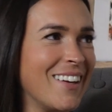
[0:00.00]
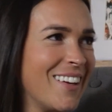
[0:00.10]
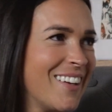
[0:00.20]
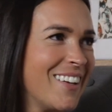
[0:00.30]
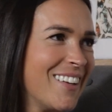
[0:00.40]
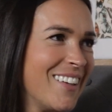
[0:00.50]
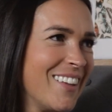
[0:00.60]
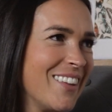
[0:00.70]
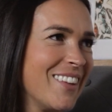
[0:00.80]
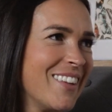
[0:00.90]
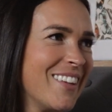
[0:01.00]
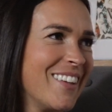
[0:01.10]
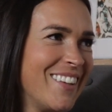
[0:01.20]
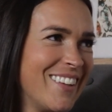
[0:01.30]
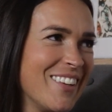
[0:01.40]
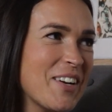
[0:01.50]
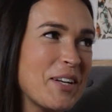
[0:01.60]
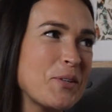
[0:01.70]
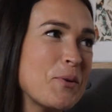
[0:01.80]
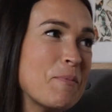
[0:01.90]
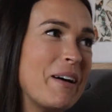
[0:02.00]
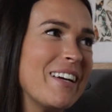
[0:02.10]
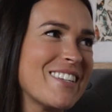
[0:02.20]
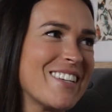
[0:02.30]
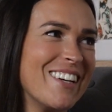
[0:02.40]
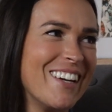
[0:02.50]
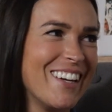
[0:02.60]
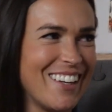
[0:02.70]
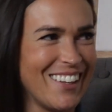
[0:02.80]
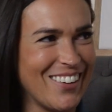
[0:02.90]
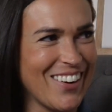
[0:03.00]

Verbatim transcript: but boy, not could not much. move the needle.